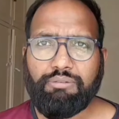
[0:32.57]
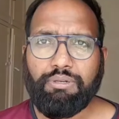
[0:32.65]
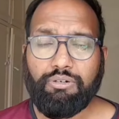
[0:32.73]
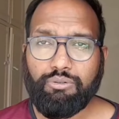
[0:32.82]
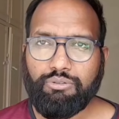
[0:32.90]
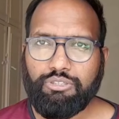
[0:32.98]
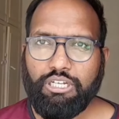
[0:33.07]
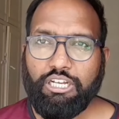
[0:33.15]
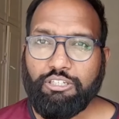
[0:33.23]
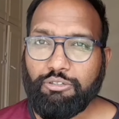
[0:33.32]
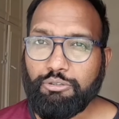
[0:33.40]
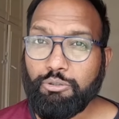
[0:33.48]
because
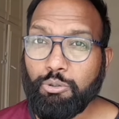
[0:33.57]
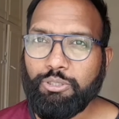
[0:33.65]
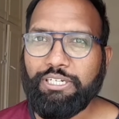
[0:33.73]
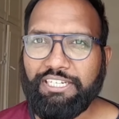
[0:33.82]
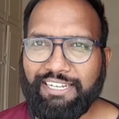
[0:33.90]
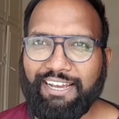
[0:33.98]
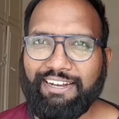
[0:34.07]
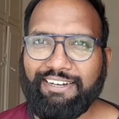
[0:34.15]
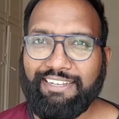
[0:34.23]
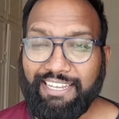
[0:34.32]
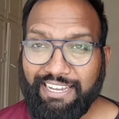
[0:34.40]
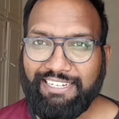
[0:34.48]
you don't need an
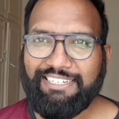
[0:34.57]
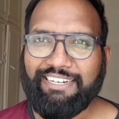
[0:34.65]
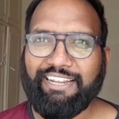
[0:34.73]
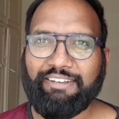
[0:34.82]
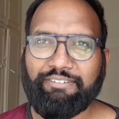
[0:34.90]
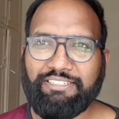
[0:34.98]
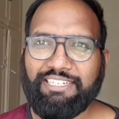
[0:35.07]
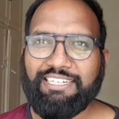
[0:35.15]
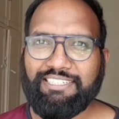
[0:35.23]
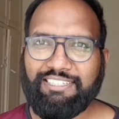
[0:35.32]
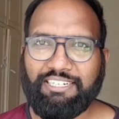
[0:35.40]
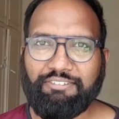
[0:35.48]
English language
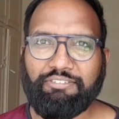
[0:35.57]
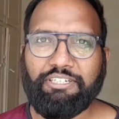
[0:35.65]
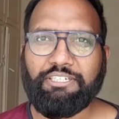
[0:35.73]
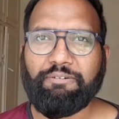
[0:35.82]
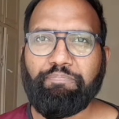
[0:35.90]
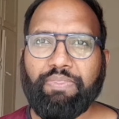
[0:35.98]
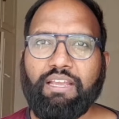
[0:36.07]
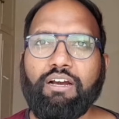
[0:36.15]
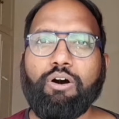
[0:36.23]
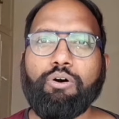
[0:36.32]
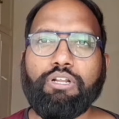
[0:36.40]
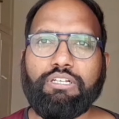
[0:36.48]
certificate
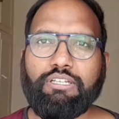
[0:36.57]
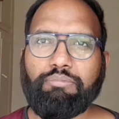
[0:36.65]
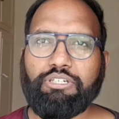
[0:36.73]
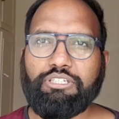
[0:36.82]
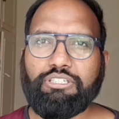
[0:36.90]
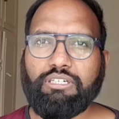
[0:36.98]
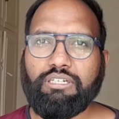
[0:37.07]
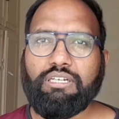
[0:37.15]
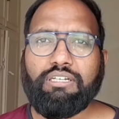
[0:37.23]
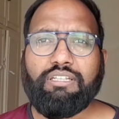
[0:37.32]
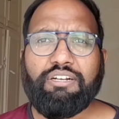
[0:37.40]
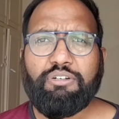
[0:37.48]
or examination.
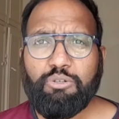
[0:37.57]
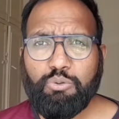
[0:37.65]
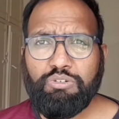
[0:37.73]
The new